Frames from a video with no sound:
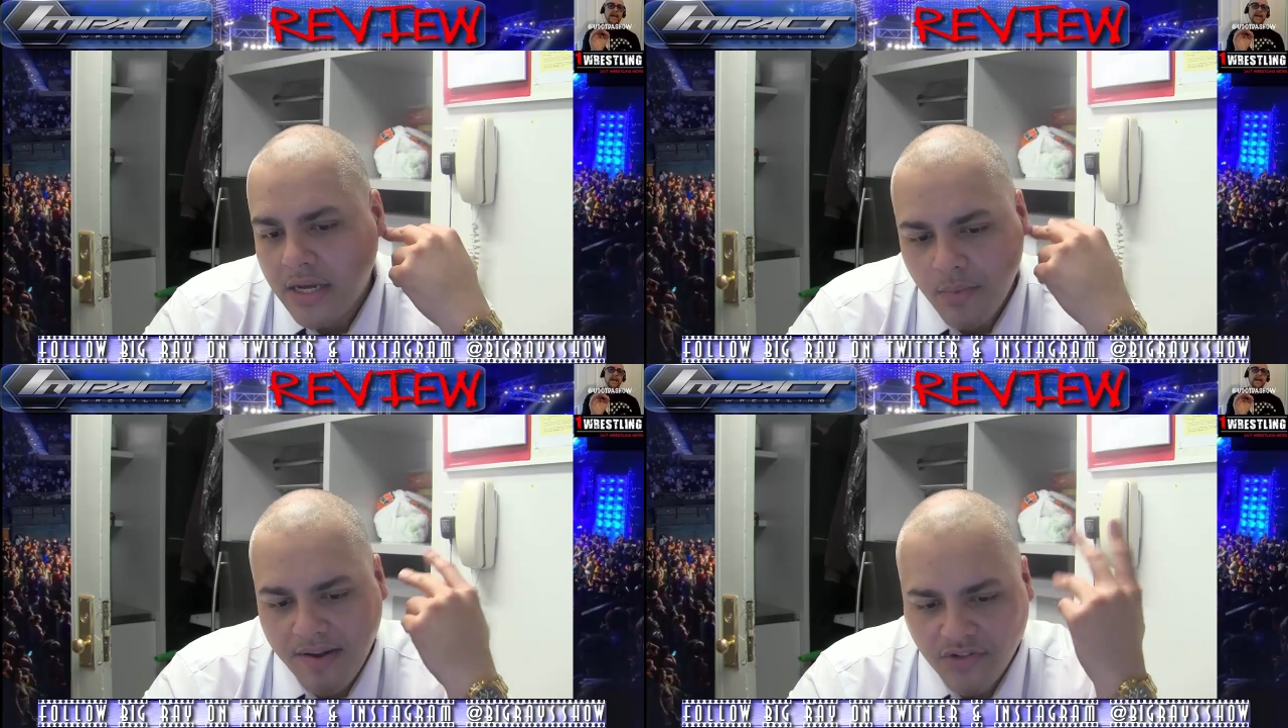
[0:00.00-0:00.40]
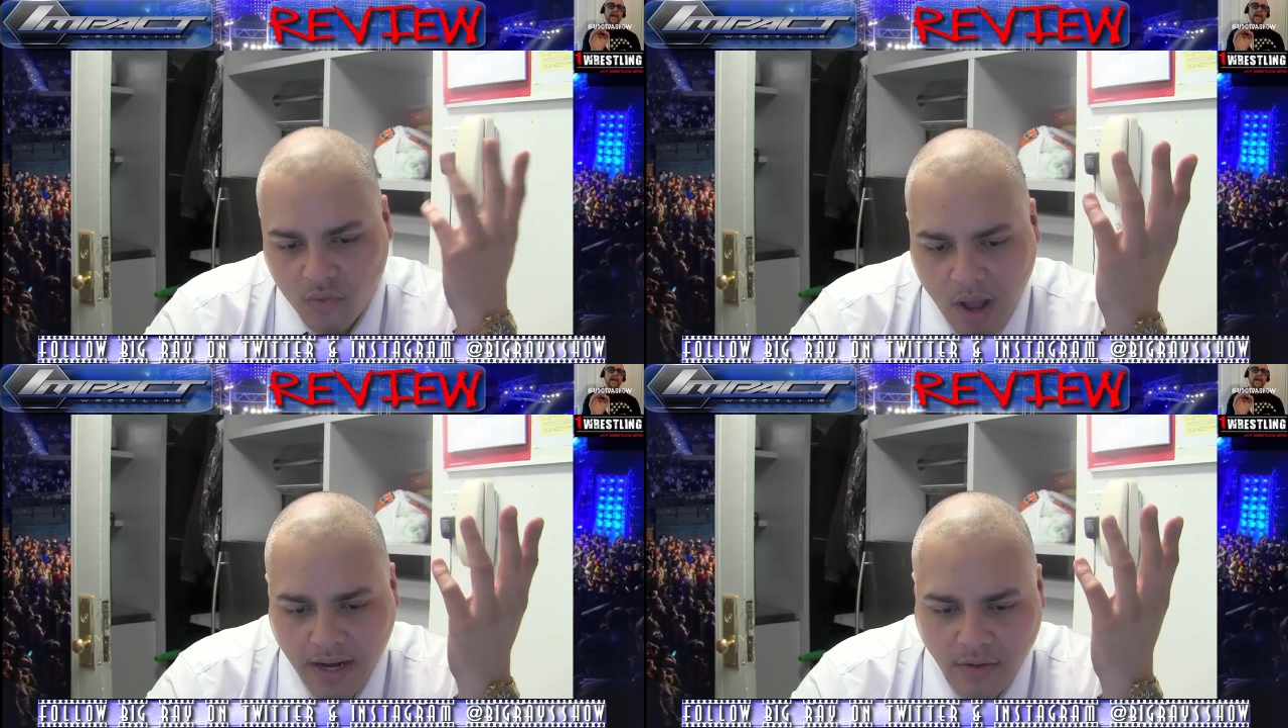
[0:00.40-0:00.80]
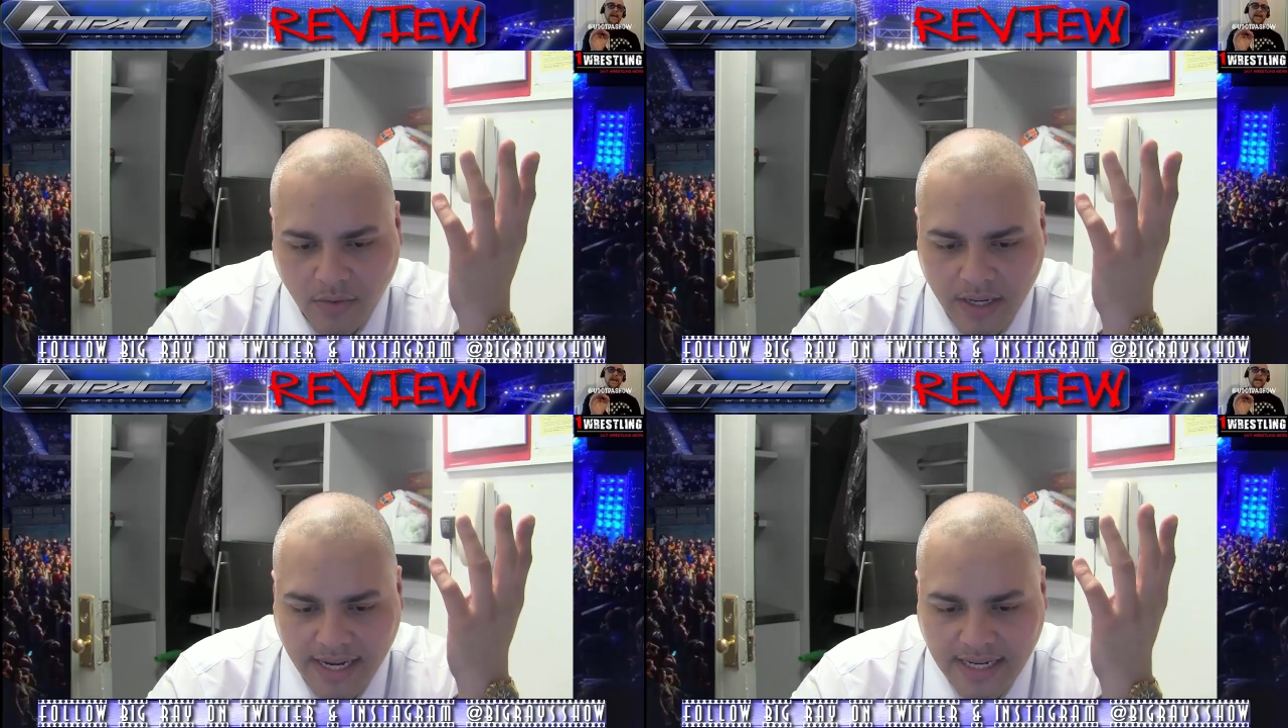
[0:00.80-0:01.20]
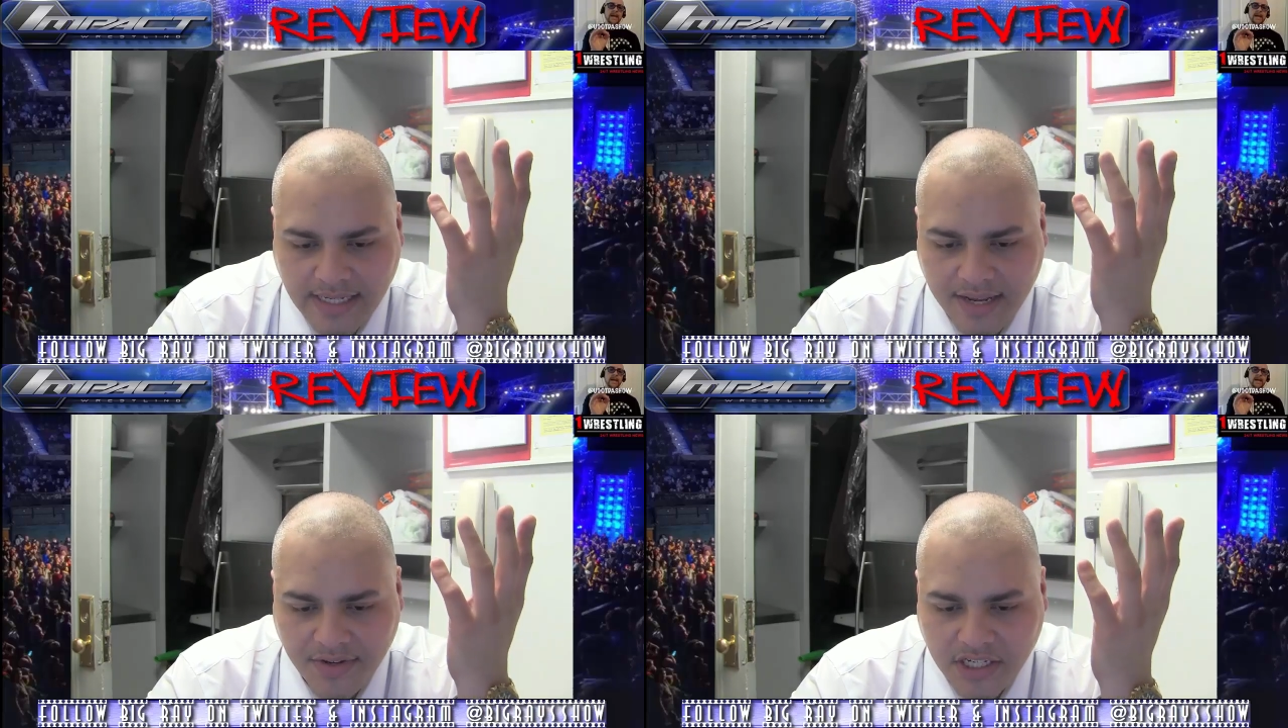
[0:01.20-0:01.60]
we have Swoggle, and
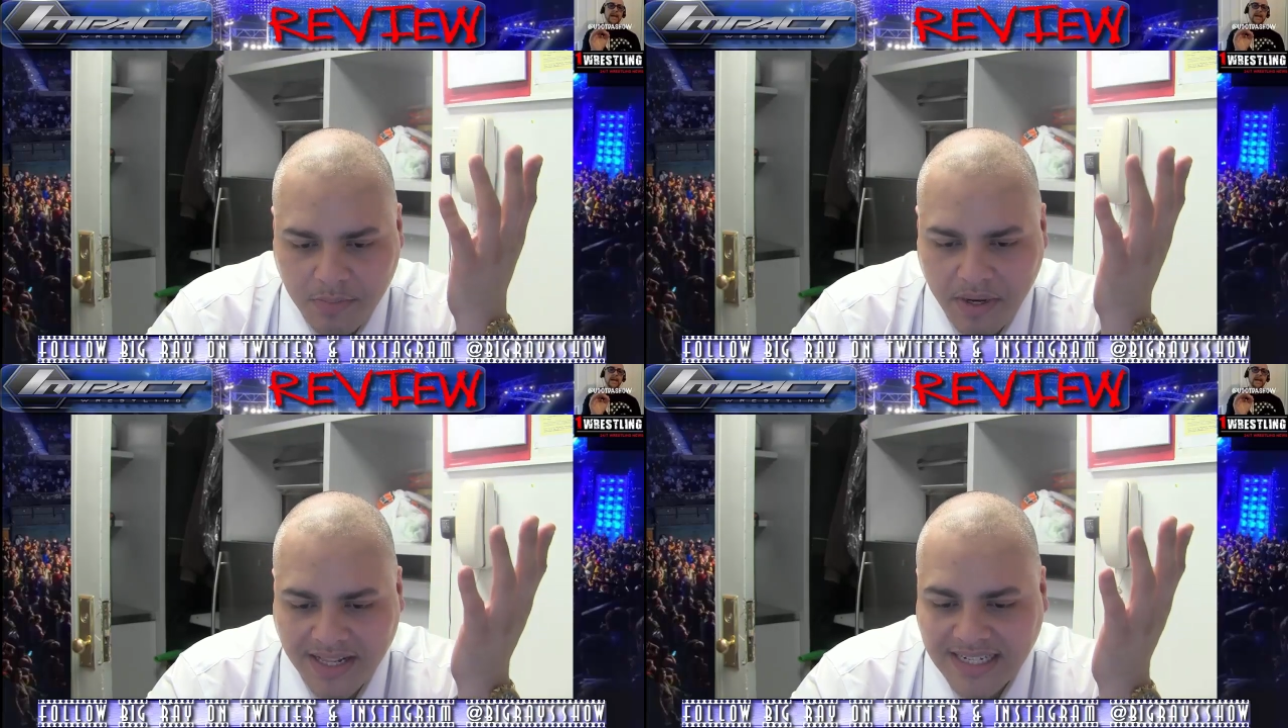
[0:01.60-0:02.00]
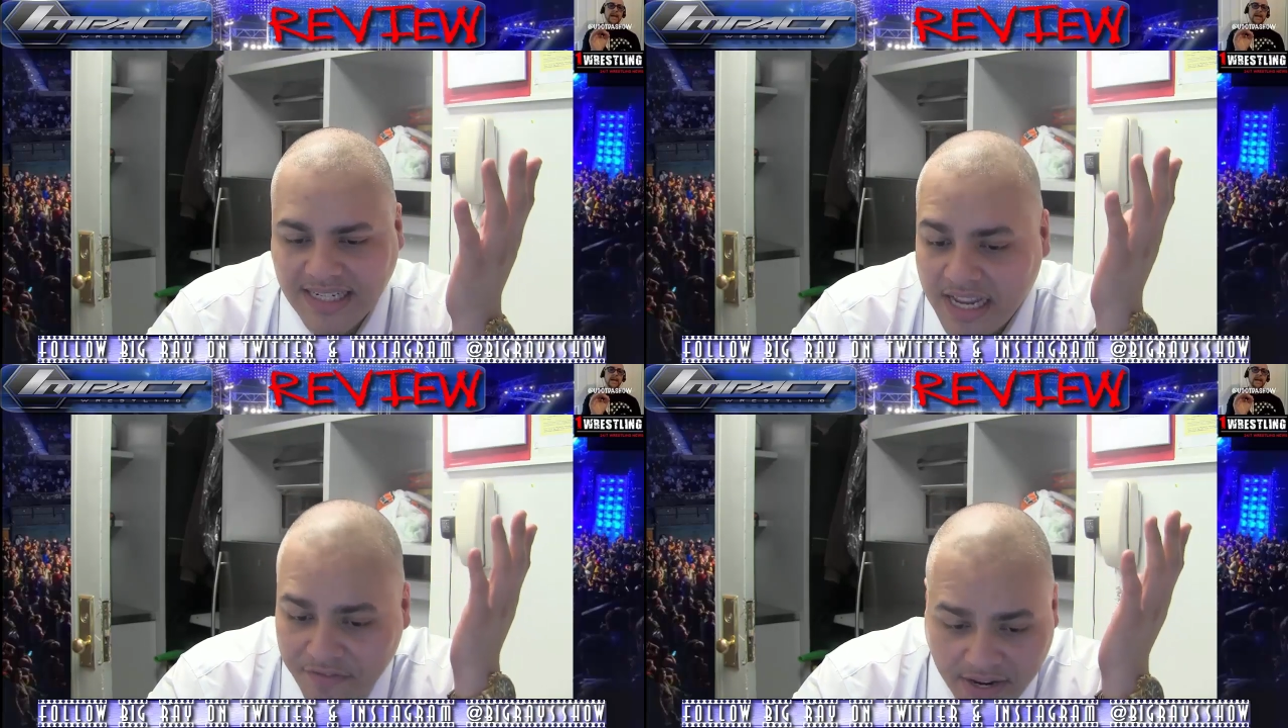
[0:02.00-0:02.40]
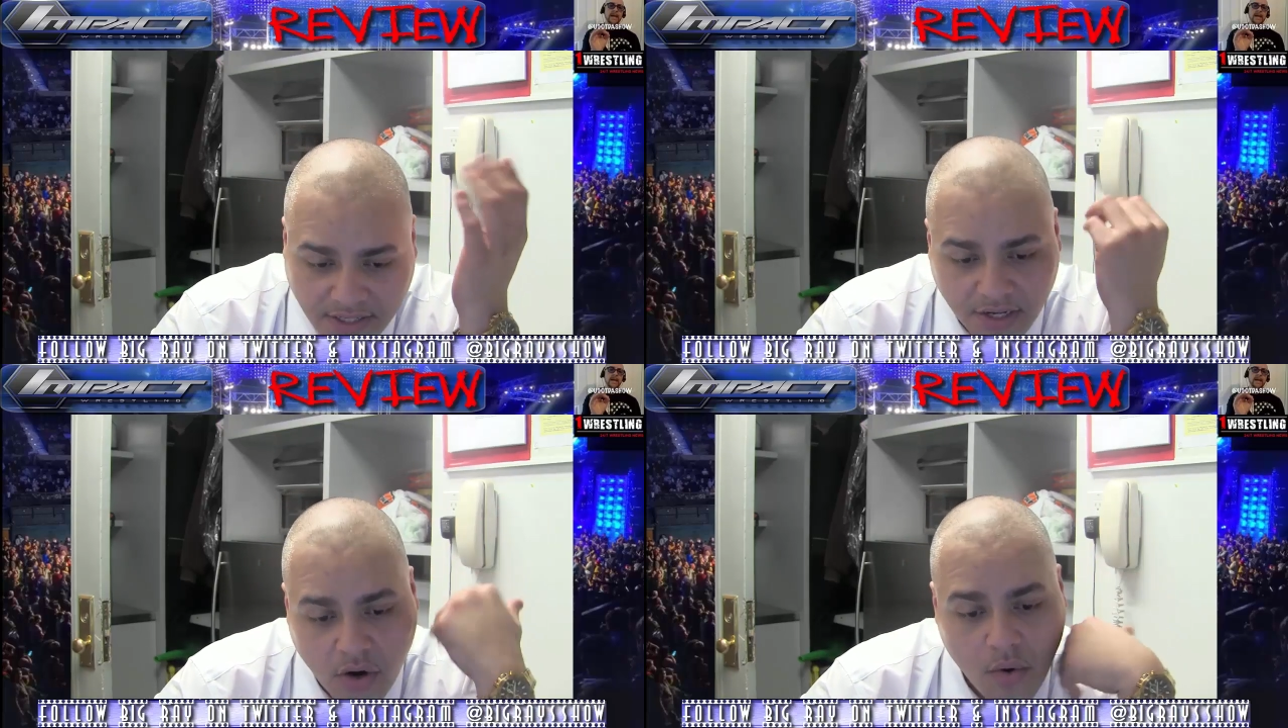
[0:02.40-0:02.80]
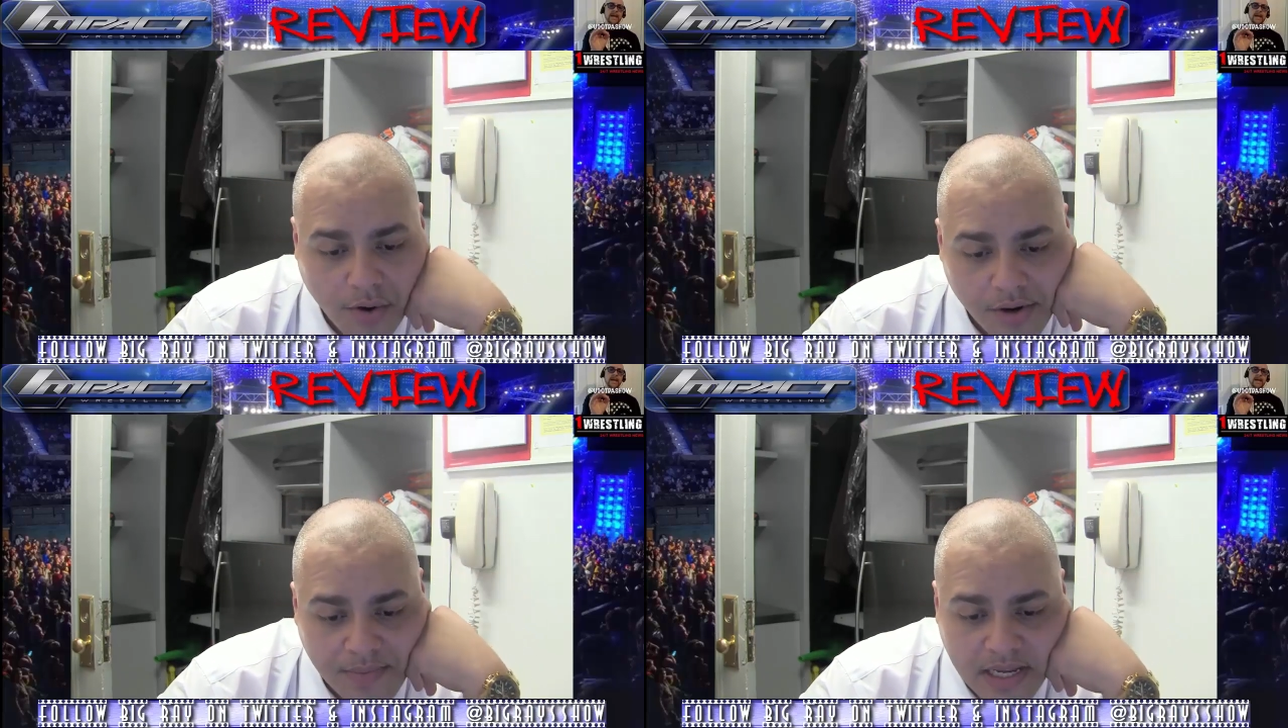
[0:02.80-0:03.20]
he's giving Spud a stink face in the corner,